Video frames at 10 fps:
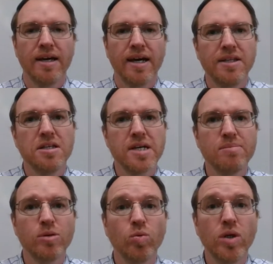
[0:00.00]
and the
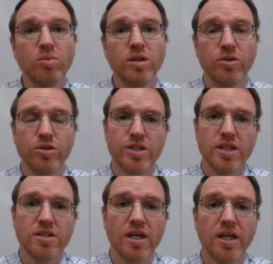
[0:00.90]
example we will use
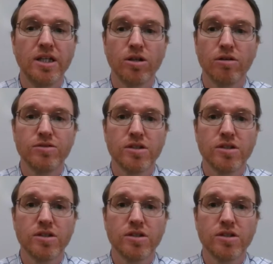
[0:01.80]
is heat of